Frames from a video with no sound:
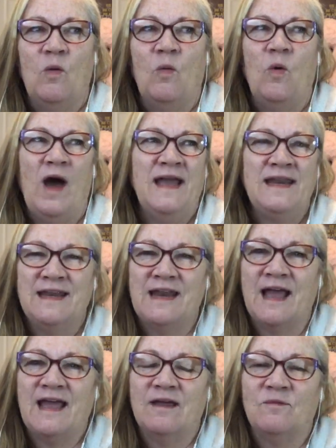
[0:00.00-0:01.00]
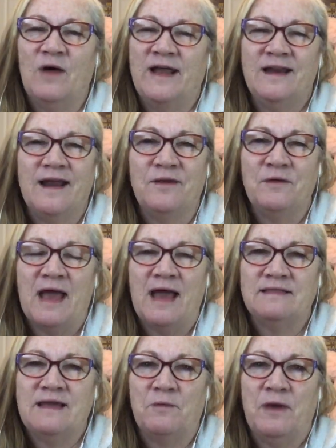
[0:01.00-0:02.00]
why did I
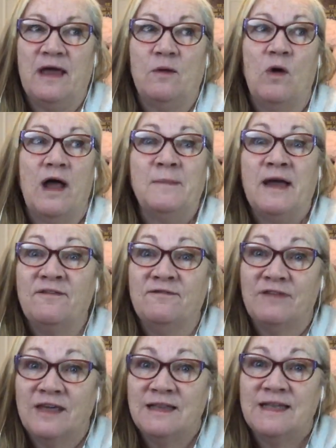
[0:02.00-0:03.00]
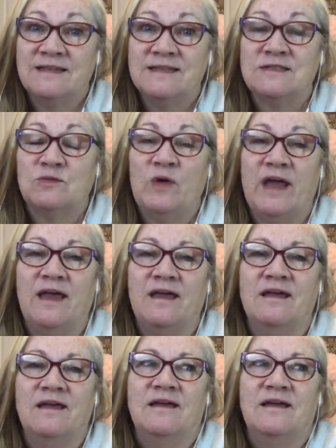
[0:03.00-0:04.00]
react that way? Why am I feeling this
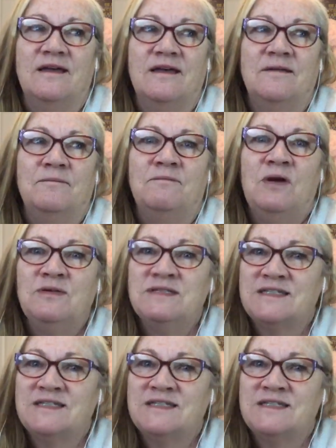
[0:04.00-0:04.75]
way? Most